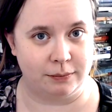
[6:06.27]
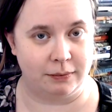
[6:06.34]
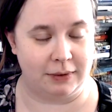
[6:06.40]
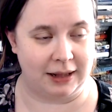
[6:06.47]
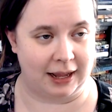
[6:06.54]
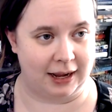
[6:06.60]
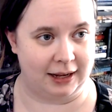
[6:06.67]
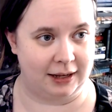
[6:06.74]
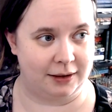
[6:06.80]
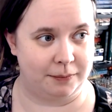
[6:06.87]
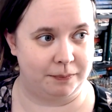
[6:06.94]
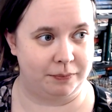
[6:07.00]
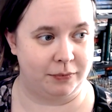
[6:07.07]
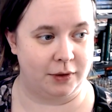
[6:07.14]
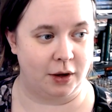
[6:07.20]
Like,
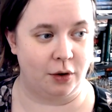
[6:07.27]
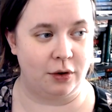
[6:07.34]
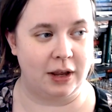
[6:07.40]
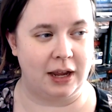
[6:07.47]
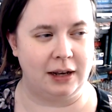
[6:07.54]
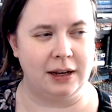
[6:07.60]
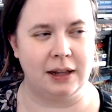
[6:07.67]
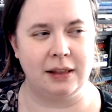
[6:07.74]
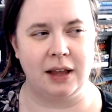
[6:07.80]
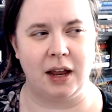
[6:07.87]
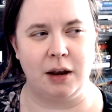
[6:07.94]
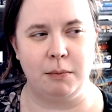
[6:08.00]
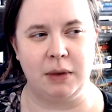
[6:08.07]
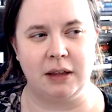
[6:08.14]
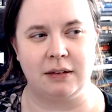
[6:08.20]
okay, that
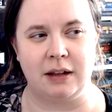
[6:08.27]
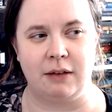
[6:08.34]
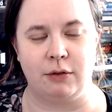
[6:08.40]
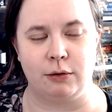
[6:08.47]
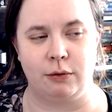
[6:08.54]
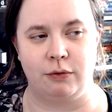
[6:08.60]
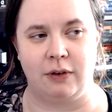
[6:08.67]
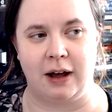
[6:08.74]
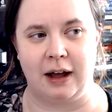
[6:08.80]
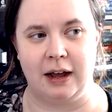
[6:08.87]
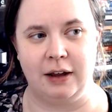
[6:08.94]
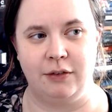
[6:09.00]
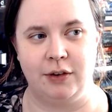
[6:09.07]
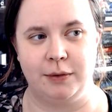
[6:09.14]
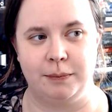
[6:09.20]
enemy is level
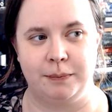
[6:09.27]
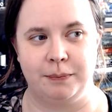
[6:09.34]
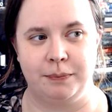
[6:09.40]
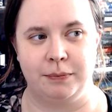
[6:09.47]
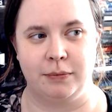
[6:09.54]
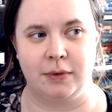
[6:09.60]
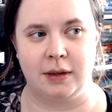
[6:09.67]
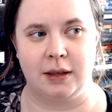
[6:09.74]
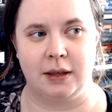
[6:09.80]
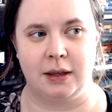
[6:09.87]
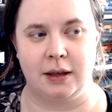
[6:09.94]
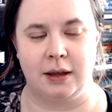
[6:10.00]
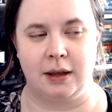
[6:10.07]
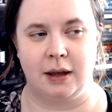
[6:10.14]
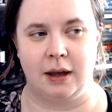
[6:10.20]
5.
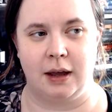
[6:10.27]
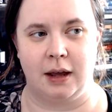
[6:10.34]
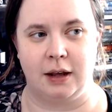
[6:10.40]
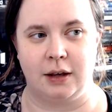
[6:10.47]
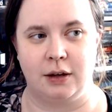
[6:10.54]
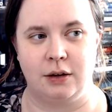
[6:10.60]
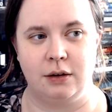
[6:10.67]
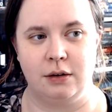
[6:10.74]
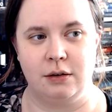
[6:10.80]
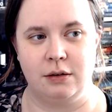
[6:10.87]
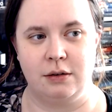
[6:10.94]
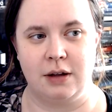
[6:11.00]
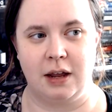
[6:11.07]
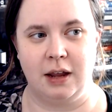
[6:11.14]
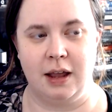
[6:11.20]

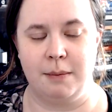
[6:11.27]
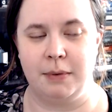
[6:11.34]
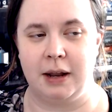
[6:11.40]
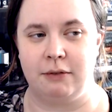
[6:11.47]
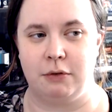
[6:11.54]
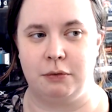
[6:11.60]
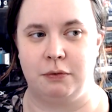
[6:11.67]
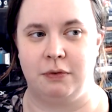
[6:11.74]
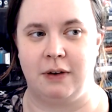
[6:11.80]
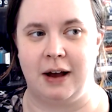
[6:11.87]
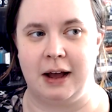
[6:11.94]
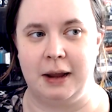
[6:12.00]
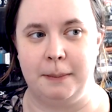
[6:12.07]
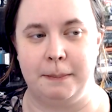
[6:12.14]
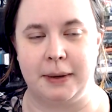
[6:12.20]
I am level
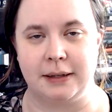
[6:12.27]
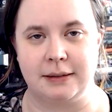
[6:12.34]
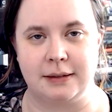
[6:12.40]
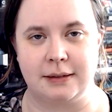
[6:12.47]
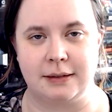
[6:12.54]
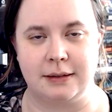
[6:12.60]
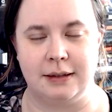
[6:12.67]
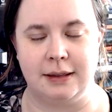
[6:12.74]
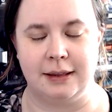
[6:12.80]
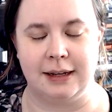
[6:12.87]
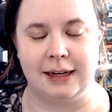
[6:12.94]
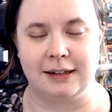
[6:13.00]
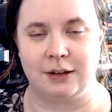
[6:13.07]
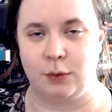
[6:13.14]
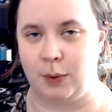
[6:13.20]
5, but
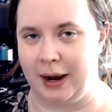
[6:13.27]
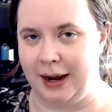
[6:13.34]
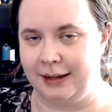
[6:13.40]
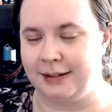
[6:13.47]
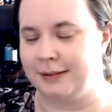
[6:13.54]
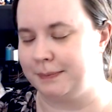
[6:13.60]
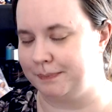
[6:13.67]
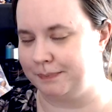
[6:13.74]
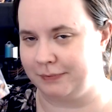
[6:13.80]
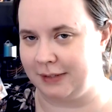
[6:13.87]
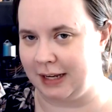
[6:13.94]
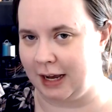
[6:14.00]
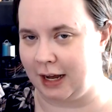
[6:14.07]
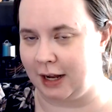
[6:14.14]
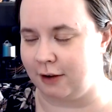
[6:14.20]
let's wait.
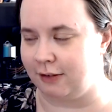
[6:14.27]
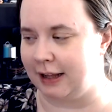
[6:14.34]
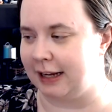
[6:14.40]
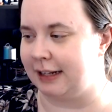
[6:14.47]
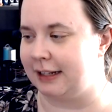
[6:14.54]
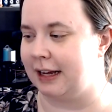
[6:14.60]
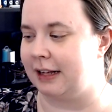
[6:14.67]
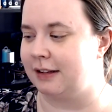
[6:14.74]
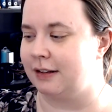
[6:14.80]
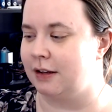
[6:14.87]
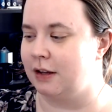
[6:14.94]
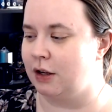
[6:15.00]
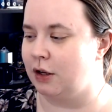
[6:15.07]
Kind of like that.